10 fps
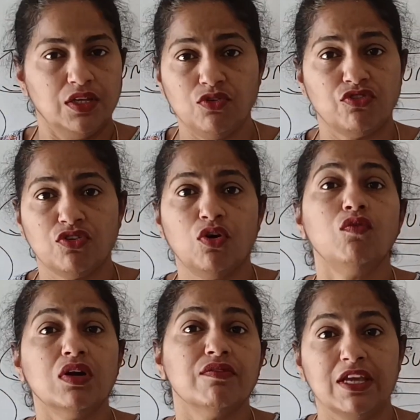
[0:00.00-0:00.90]
You should
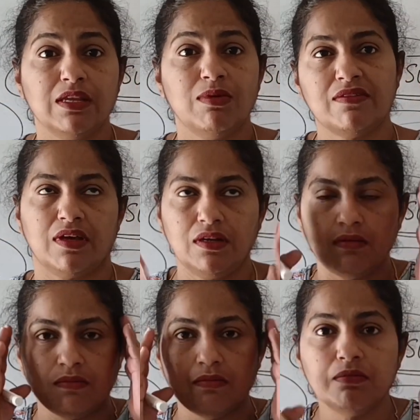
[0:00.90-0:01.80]
know what variables are,
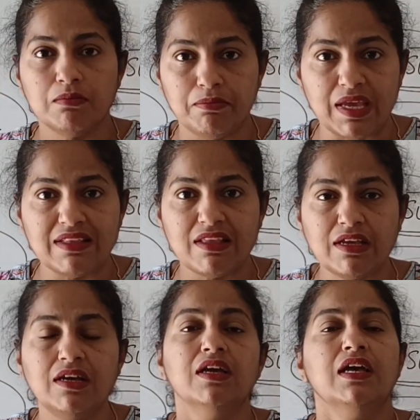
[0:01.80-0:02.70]

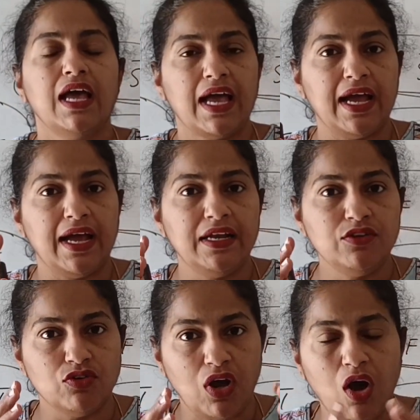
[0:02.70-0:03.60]
basic,
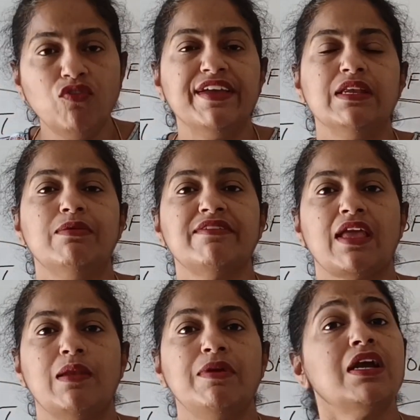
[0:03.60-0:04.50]
and you know how variables
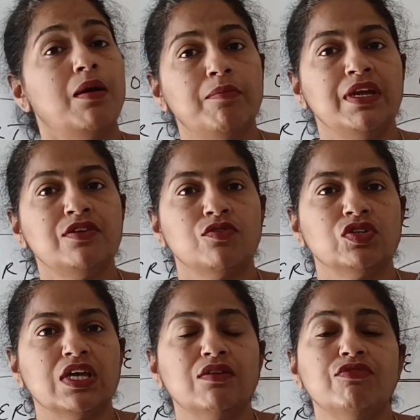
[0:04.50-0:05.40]
can be combined
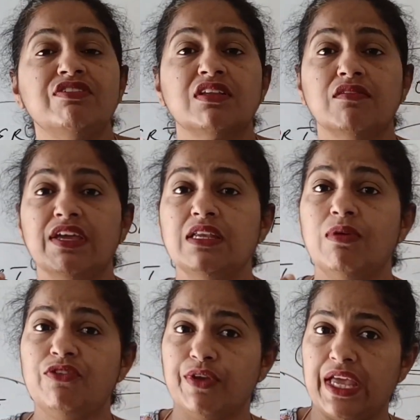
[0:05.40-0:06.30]
together, which are the
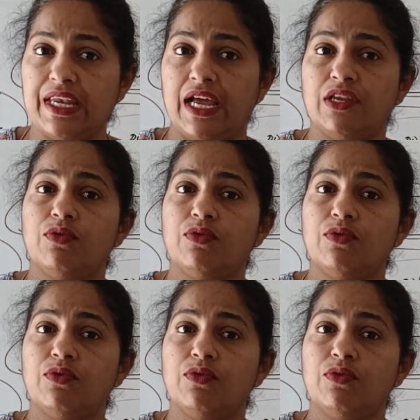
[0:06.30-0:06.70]
variables we can add.